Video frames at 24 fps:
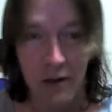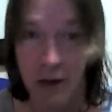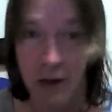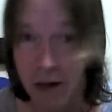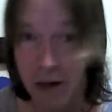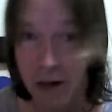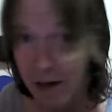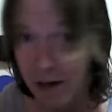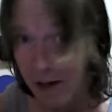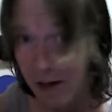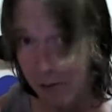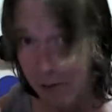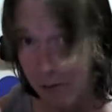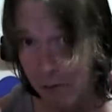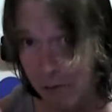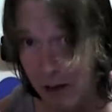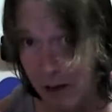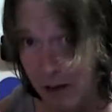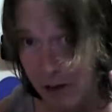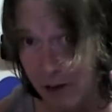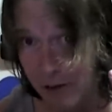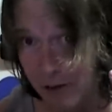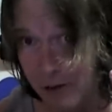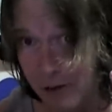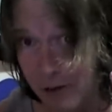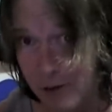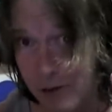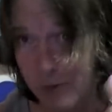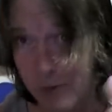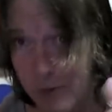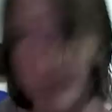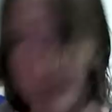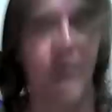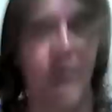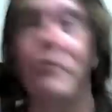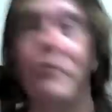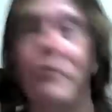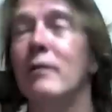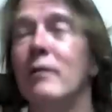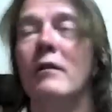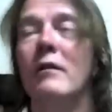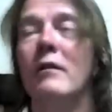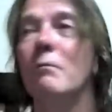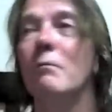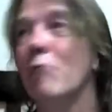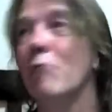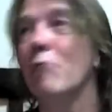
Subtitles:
so I didn't bother to